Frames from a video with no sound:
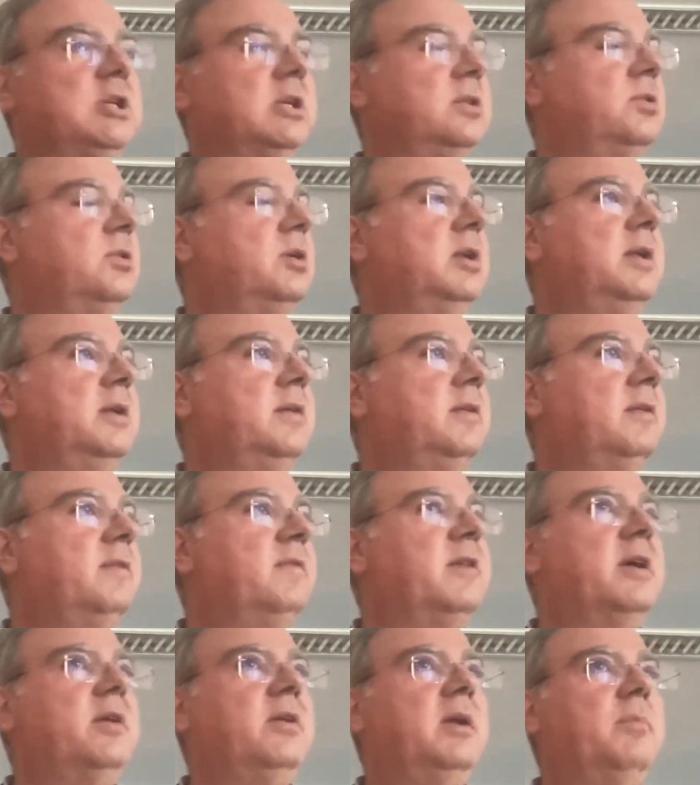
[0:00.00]
generally
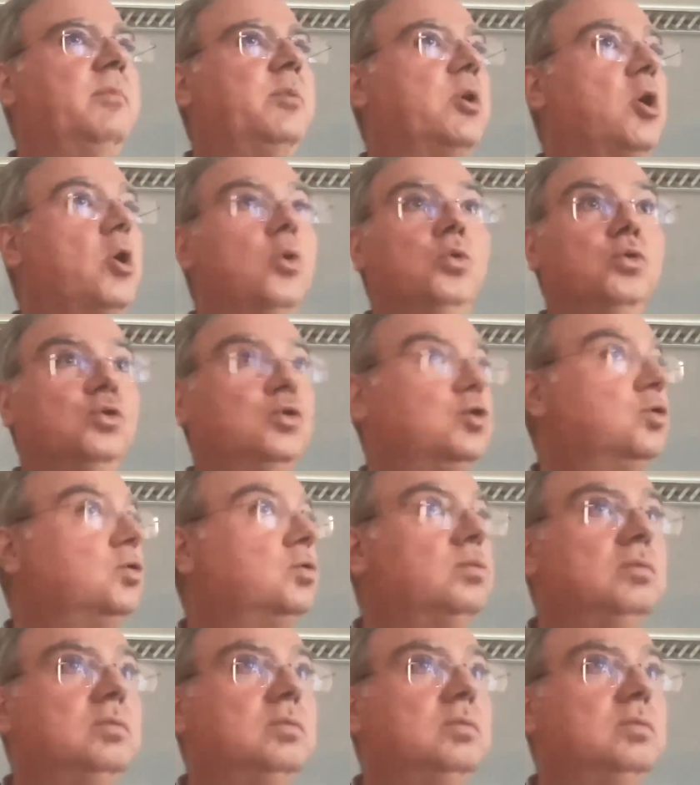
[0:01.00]
very broad.